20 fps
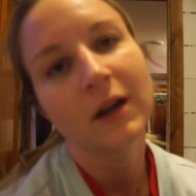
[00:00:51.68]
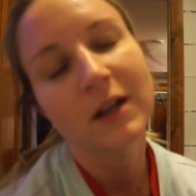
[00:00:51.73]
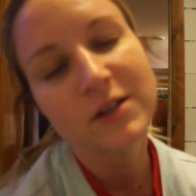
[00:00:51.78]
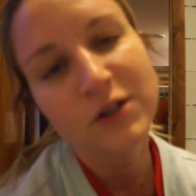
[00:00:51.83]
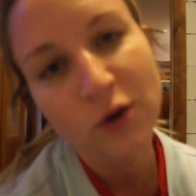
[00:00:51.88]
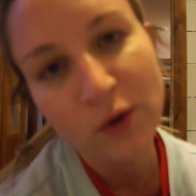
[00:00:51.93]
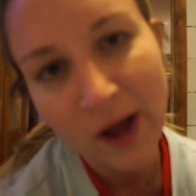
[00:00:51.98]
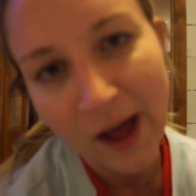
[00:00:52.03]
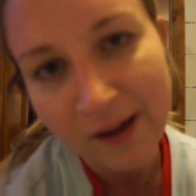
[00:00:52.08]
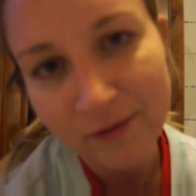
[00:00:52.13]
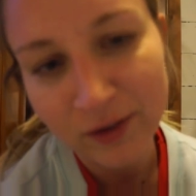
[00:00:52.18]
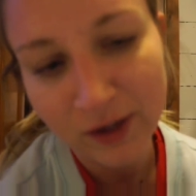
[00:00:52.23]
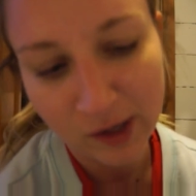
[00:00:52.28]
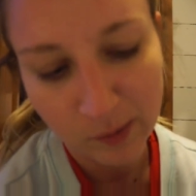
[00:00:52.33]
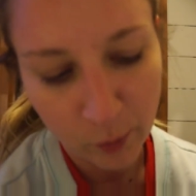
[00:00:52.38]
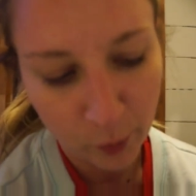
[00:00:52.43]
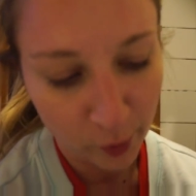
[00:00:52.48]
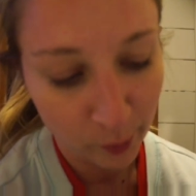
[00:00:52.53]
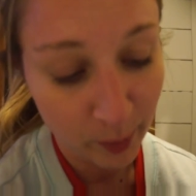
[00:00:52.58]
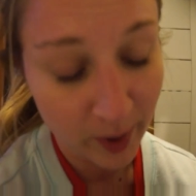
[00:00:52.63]
I don't have any
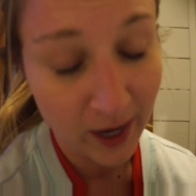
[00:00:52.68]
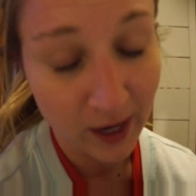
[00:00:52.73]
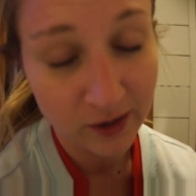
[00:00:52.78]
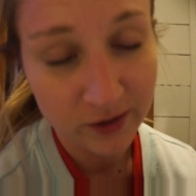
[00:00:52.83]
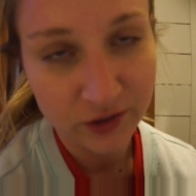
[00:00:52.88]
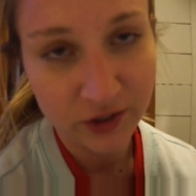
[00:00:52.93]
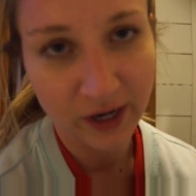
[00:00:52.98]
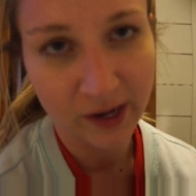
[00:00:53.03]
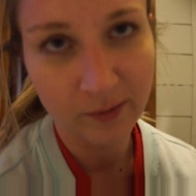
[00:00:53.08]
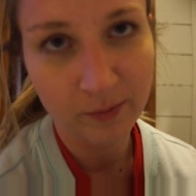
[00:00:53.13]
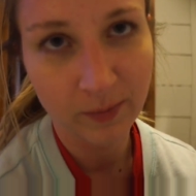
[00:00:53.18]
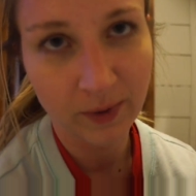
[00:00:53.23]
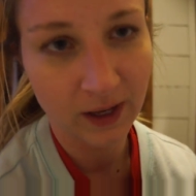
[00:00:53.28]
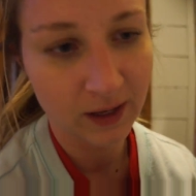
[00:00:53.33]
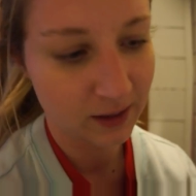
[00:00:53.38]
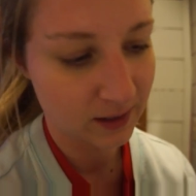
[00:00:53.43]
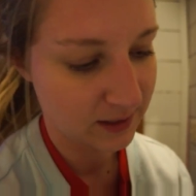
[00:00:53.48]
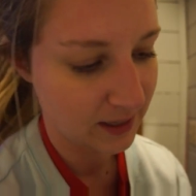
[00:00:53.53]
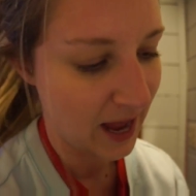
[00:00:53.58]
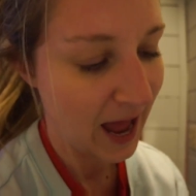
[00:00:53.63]
more pairs yet
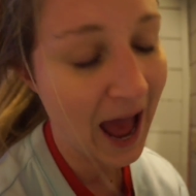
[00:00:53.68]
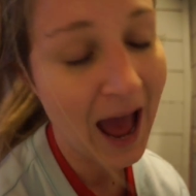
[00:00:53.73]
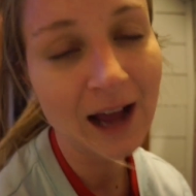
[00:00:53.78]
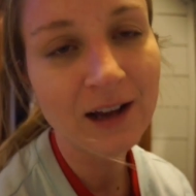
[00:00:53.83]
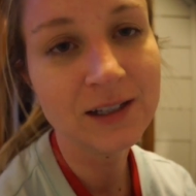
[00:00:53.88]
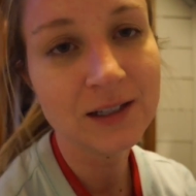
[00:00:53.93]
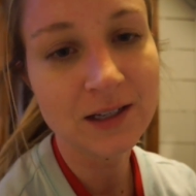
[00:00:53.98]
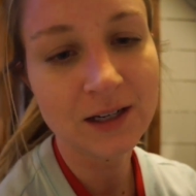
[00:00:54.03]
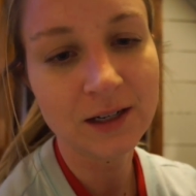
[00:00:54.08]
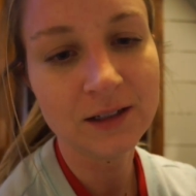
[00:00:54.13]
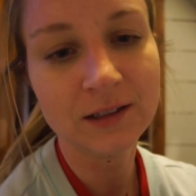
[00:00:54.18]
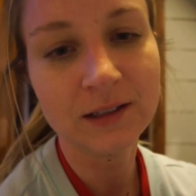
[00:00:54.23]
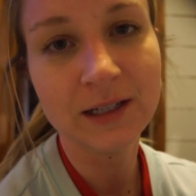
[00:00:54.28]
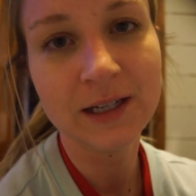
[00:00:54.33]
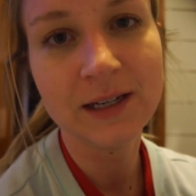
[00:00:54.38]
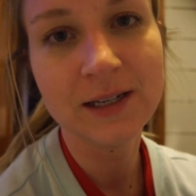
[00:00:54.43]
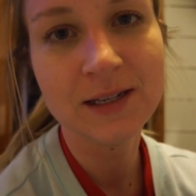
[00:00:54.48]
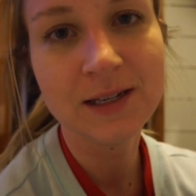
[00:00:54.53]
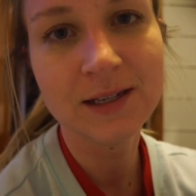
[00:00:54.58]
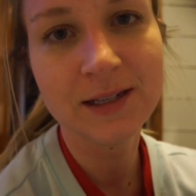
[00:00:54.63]
because I
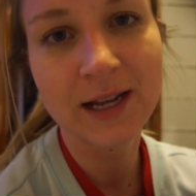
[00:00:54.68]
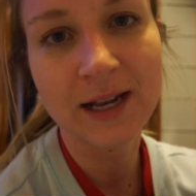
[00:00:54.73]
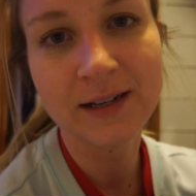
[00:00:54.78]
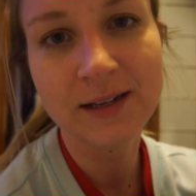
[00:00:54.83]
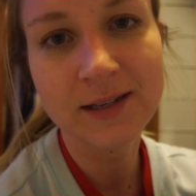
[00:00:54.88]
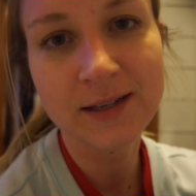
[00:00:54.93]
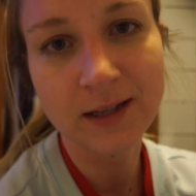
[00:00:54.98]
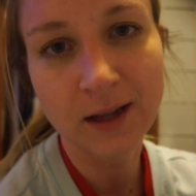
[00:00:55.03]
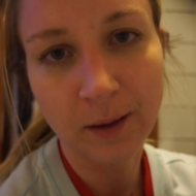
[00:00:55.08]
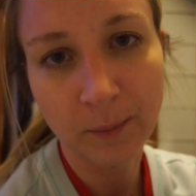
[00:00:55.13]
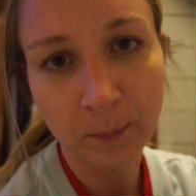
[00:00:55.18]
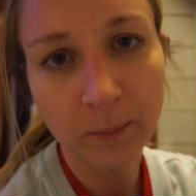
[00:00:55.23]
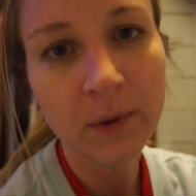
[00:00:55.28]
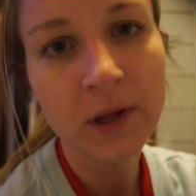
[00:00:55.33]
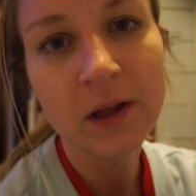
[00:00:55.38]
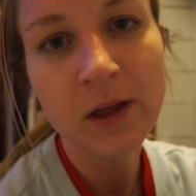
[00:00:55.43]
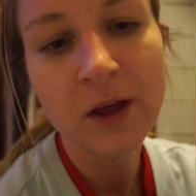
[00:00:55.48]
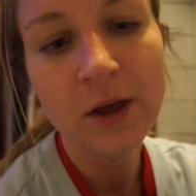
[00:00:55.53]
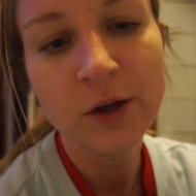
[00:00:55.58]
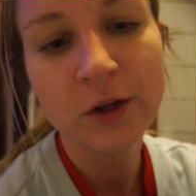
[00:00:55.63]
accidentally sent some
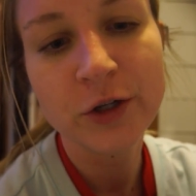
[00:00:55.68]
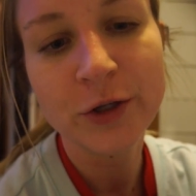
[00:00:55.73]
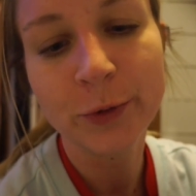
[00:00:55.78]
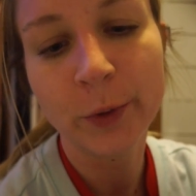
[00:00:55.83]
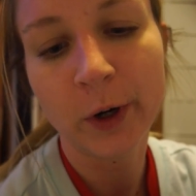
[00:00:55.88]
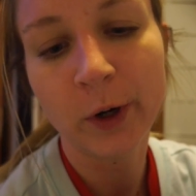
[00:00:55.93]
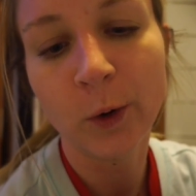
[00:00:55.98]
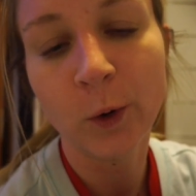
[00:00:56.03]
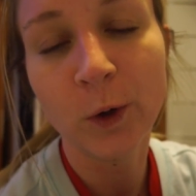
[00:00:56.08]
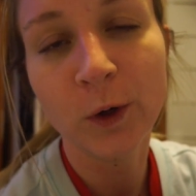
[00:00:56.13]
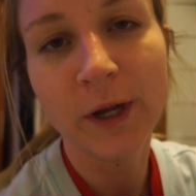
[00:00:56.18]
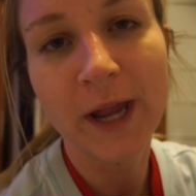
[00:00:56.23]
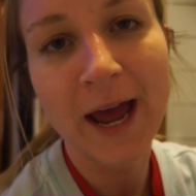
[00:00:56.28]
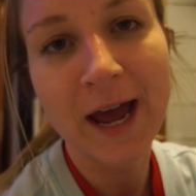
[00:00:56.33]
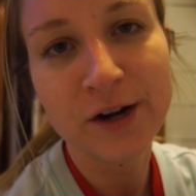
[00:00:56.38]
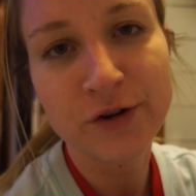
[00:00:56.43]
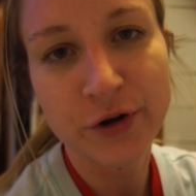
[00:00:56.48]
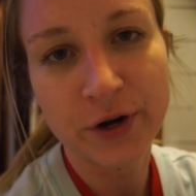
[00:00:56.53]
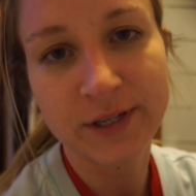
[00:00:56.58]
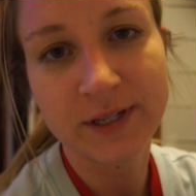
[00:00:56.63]
to our old
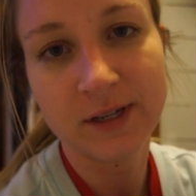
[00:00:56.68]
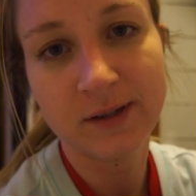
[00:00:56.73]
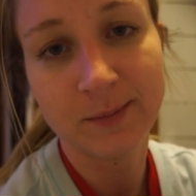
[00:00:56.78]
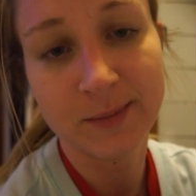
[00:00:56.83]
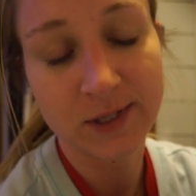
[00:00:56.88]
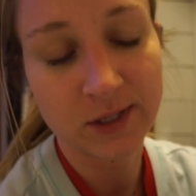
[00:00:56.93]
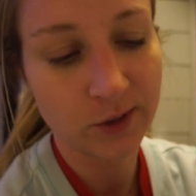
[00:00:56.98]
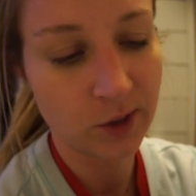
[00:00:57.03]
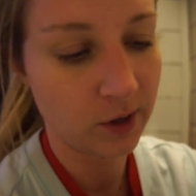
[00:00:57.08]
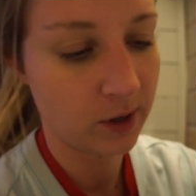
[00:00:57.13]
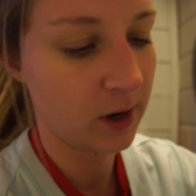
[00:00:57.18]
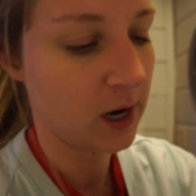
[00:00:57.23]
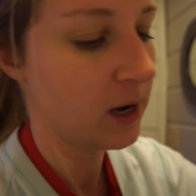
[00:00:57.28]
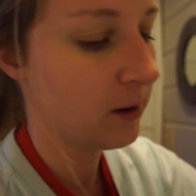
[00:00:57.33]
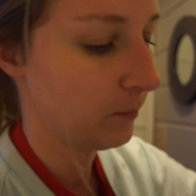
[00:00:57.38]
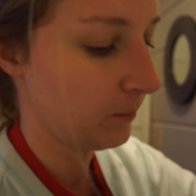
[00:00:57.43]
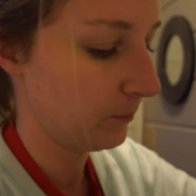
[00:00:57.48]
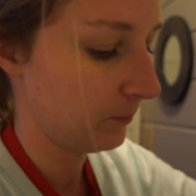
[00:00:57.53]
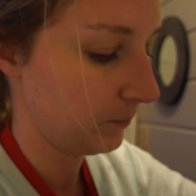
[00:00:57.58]
address in Missouri.